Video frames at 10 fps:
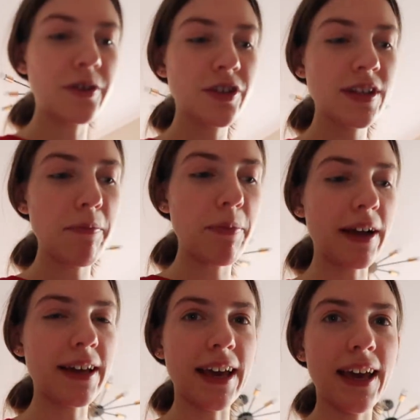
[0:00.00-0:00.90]
So we just had
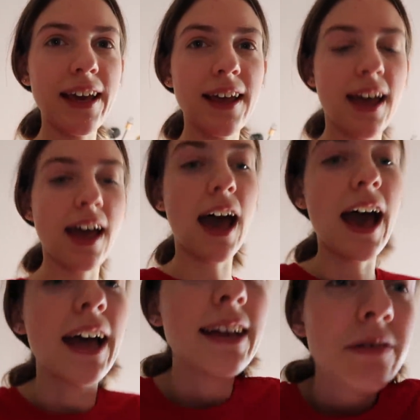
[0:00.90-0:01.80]
brekkie
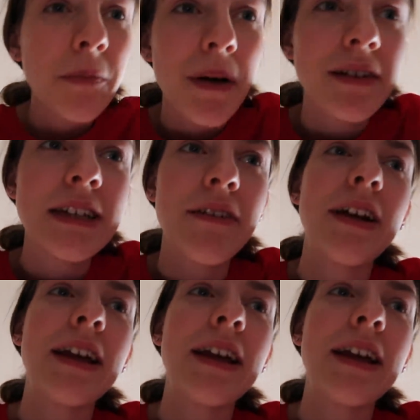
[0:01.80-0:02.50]
and I'm about to get